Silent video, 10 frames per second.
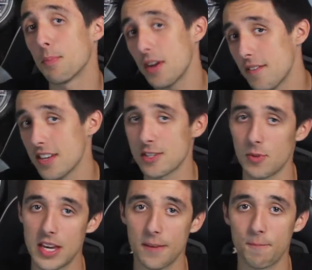
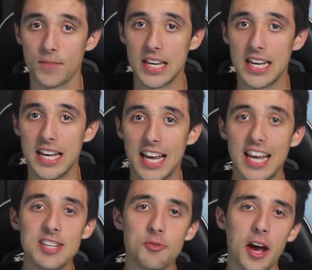previous week.
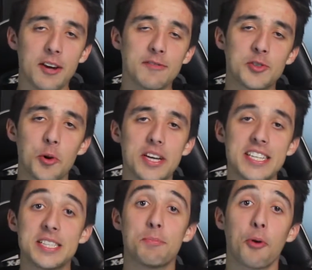His rider of
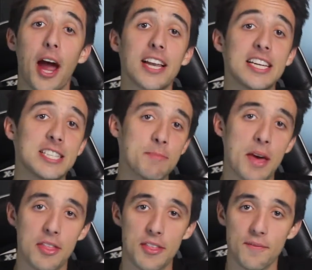choice is Bradley
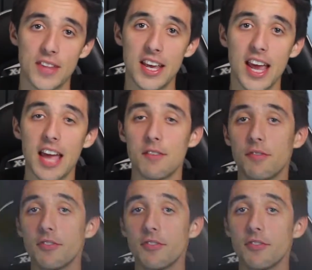Smith, and